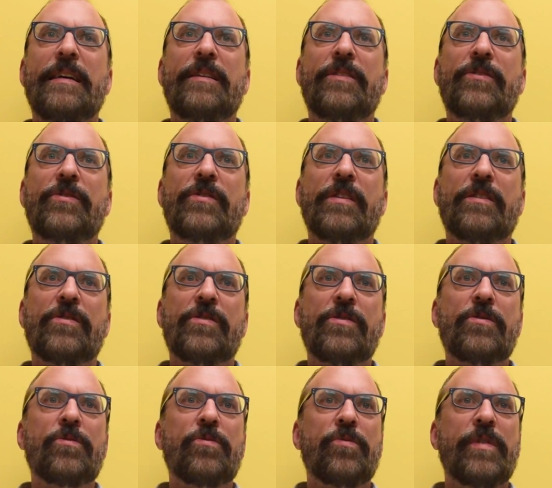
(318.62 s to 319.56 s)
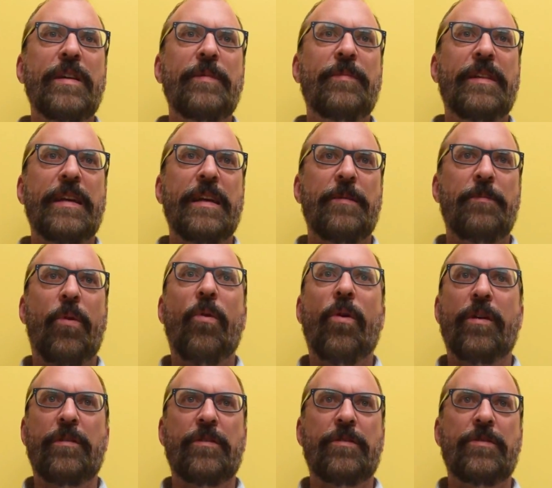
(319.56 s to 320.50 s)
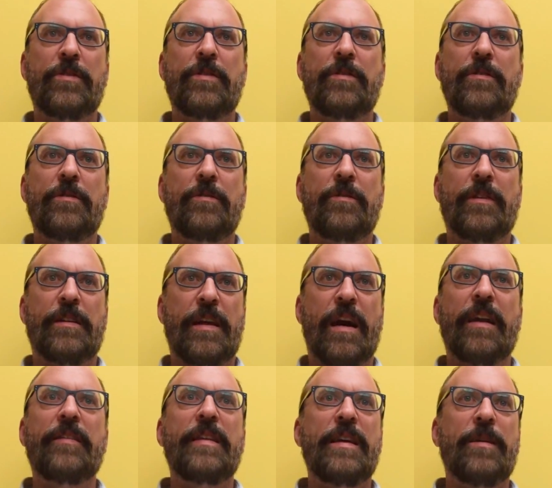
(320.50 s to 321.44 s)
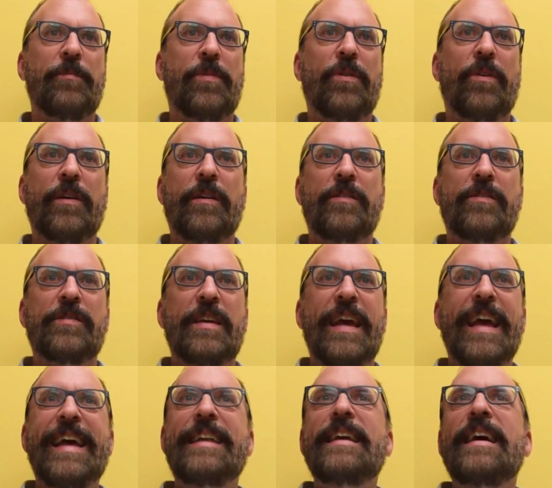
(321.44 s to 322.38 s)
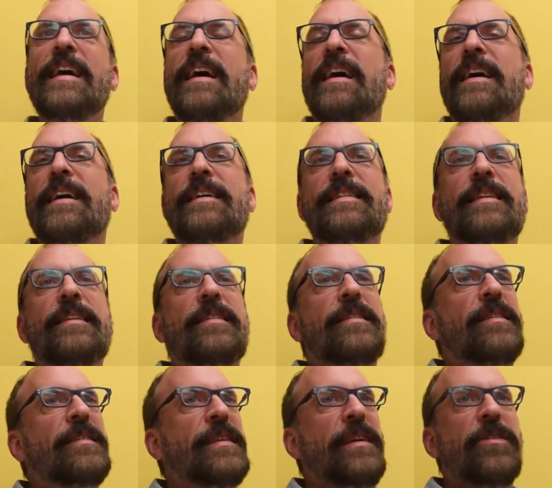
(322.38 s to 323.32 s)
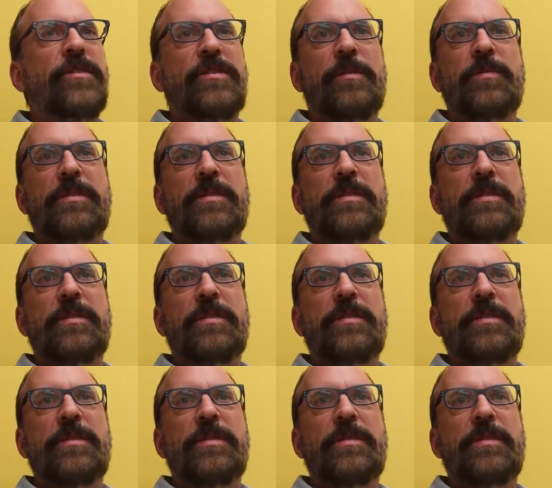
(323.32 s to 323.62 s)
is extremely important to a lot of the employers. And the leadership